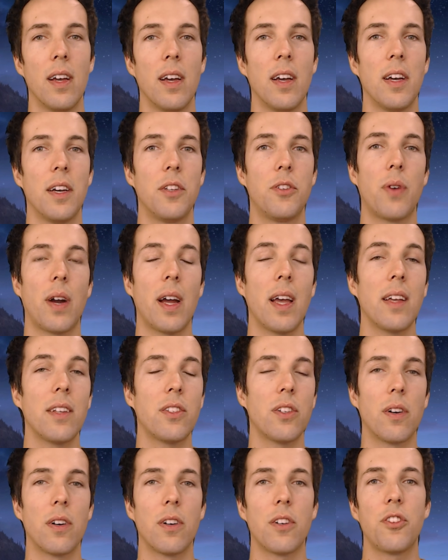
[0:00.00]

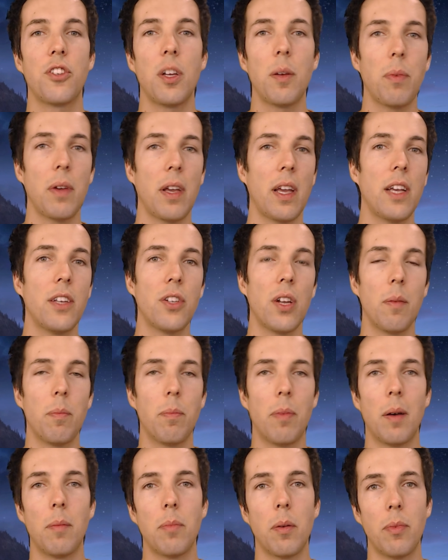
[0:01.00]
Dryads are a cheap, easily
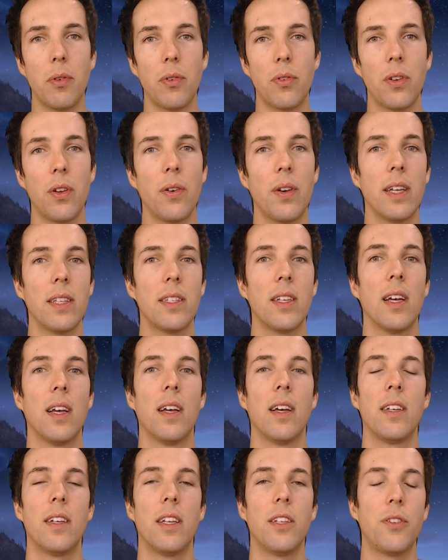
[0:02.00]
pumpable unit
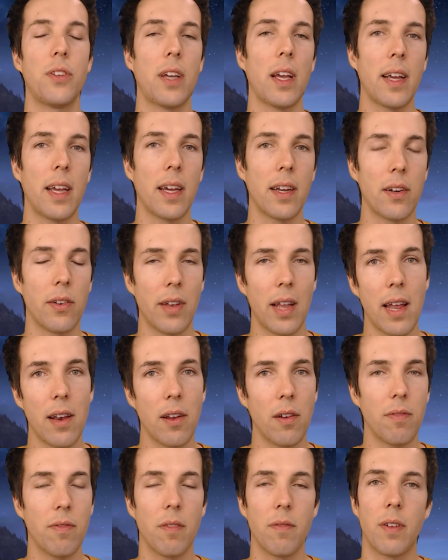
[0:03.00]
that you can get a lot
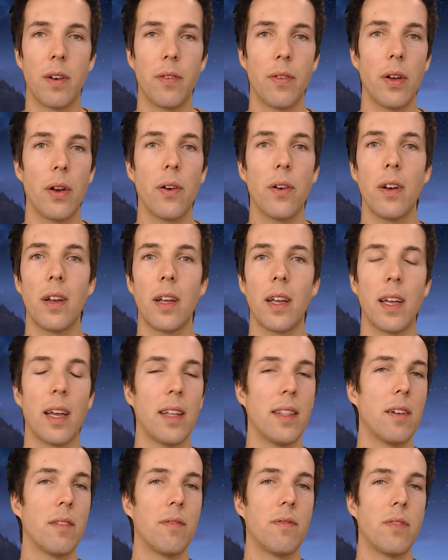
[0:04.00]
of very early,
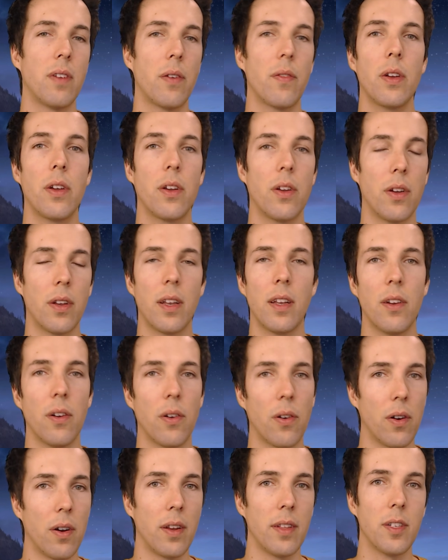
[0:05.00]
and they're very good in the
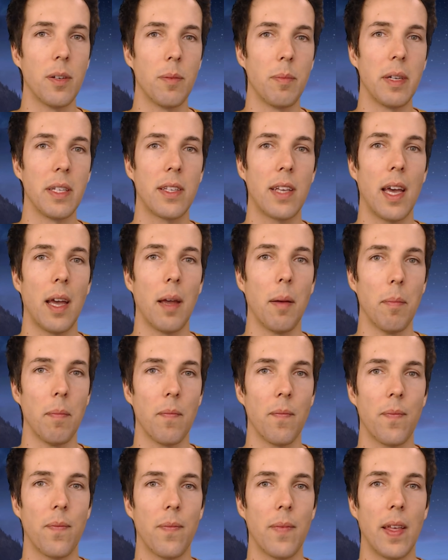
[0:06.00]
early to mid game.
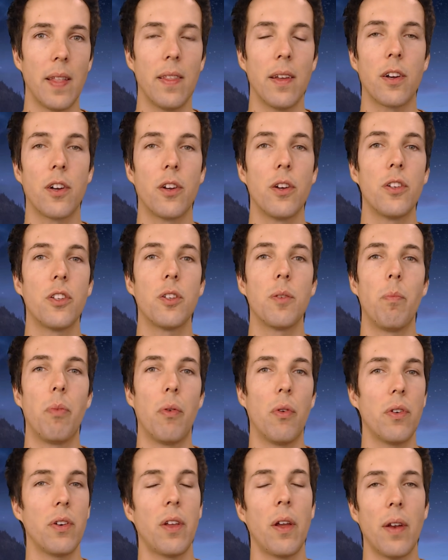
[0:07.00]
And they're good
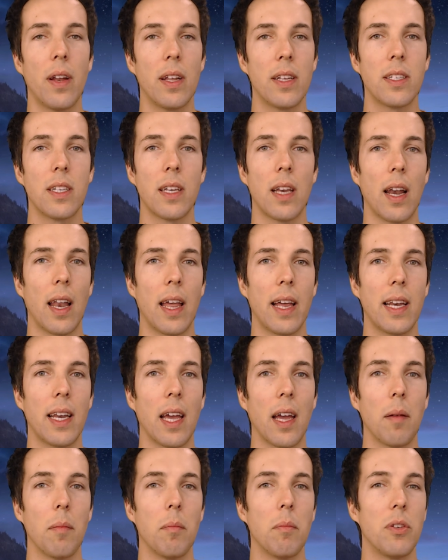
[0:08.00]
support units in the late
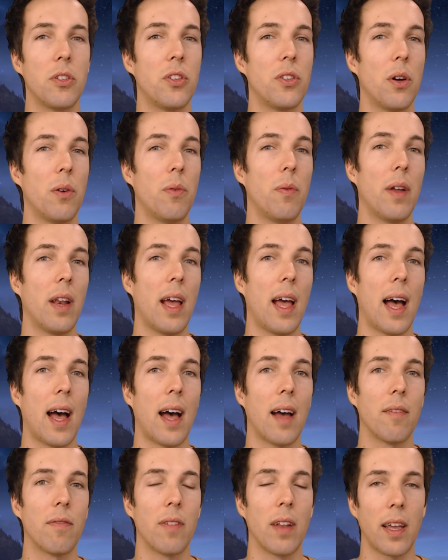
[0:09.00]
game, but you don't want to
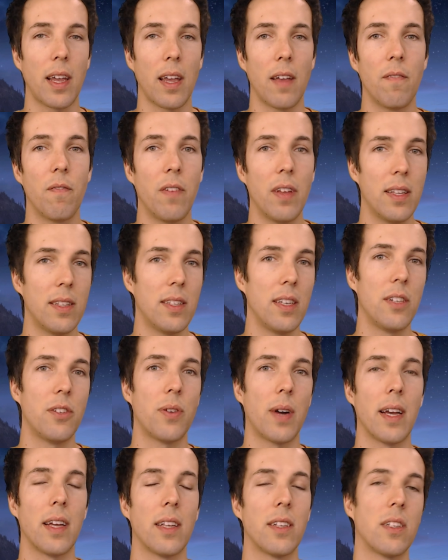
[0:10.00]
have like Infinity
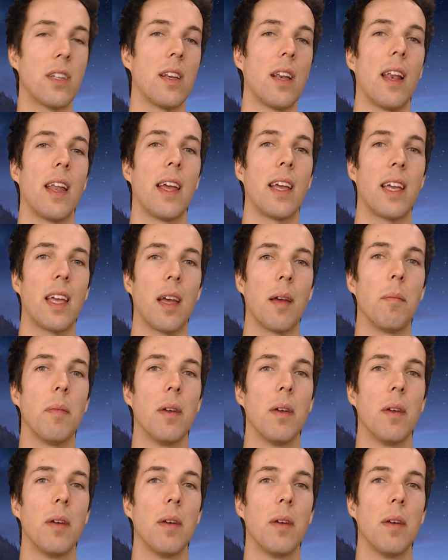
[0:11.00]
Dryads in the late game,